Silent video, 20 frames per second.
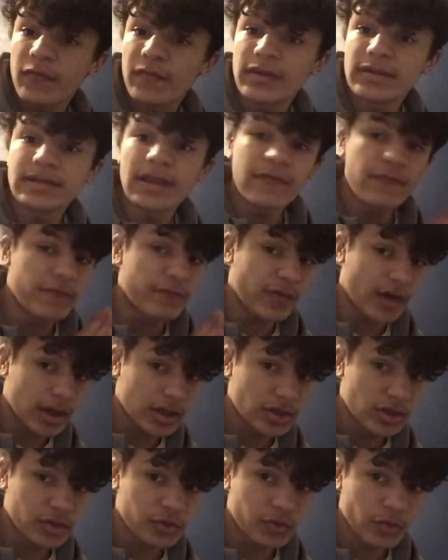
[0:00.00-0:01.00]
they
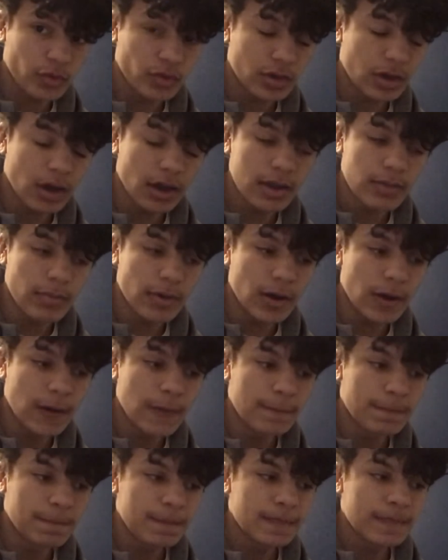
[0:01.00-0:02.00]
find the true KAIBA.
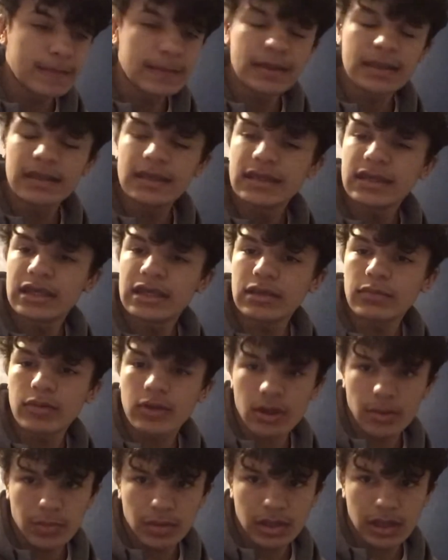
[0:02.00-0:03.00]
He
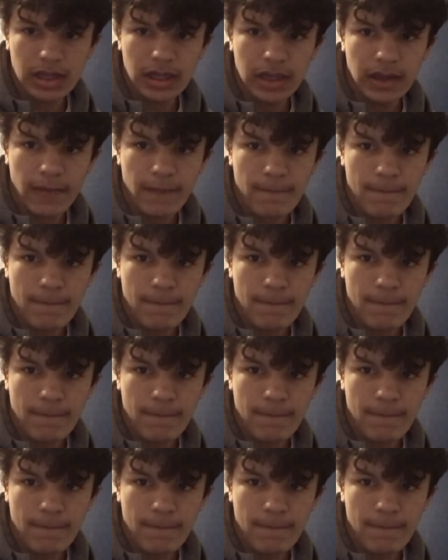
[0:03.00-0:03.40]
becomes the king.